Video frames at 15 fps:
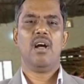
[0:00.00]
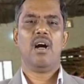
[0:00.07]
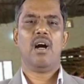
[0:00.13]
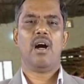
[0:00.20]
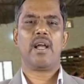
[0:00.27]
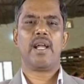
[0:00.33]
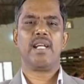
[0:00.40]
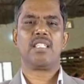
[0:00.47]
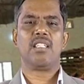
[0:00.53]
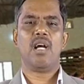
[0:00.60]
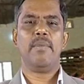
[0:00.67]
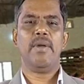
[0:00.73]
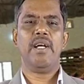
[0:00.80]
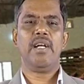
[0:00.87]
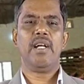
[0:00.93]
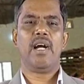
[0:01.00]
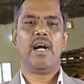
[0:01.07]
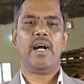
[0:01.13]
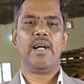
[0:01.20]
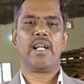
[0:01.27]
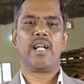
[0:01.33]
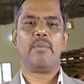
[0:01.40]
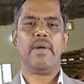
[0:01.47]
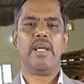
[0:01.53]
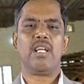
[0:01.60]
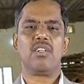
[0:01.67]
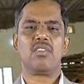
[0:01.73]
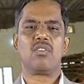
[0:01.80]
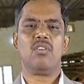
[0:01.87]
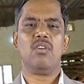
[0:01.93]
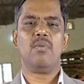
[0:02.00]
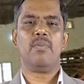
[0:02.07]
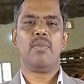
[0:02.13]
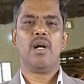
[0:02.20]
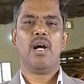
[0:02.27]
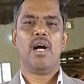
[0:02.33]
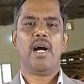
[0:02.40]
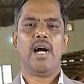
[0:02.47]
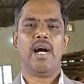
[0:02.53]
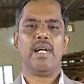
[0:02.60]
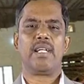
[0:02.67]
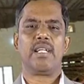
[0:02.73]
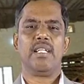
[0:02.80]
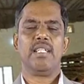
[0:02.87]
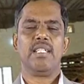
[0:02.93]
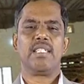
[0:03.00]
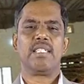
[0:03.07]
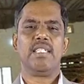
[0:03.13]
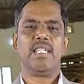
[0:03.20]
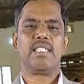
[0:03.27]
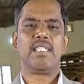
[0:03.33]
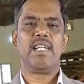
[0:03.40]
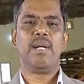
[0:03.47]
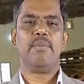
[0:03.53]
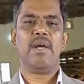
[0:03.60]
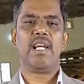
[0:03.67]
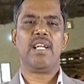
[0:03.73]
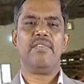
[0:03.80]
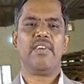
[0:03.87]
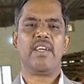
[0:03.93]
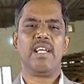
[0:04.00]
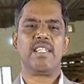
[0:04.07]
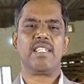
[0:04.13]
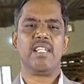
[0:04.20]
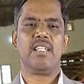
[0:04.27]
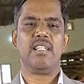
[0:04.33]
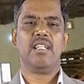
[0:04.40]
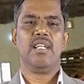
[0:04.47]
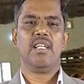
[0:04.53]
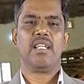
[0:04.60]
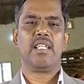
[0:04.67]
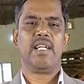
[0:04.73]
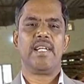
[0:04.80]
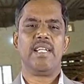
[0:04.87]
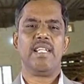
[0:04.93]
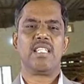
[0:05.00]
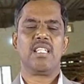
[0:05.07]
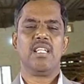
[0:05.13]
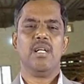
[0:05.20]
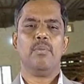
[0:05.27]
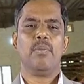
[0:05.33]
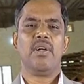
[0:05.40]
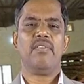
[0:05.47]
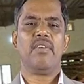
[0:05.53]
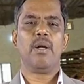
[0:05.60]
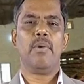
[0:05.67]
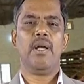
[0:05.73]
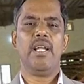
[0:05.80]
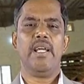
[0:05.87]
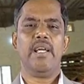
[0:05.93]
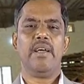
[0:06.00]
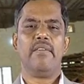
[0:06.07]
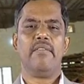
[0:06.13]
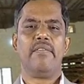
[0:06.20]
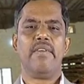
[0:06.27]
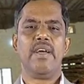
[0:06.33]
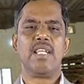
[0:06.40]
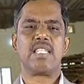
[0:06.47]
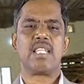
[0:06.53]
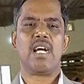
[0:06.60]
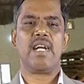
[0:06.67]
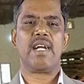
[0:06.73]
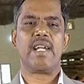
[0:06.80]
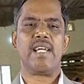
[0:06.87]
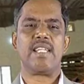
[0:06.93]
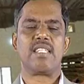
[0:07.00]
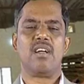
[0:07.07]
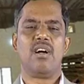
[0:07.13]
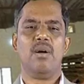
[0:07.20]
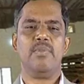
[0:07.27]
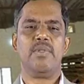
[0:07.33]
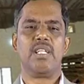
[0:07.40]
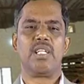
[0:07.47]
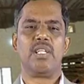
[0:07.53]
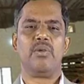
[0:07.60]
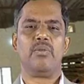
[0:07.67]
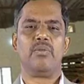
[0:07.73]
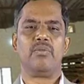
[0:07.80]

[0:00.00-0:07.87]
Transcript: are examined under a microscope at 600 magnification that is preferably phase contrast objective.